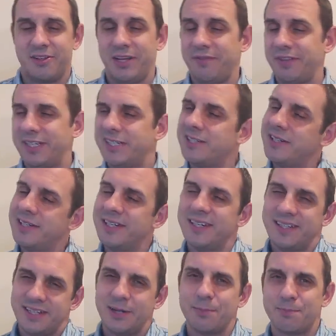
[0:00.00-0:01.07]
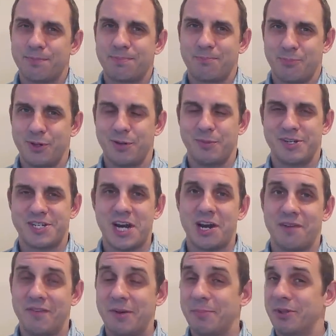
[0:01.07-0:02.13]
Cleveland, they're pretty much
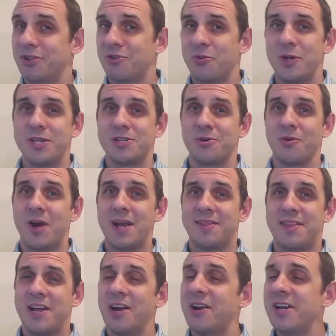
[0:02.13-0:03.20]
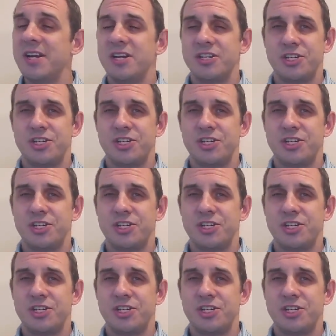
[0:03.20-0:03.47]
out of it. But the Twins are right there.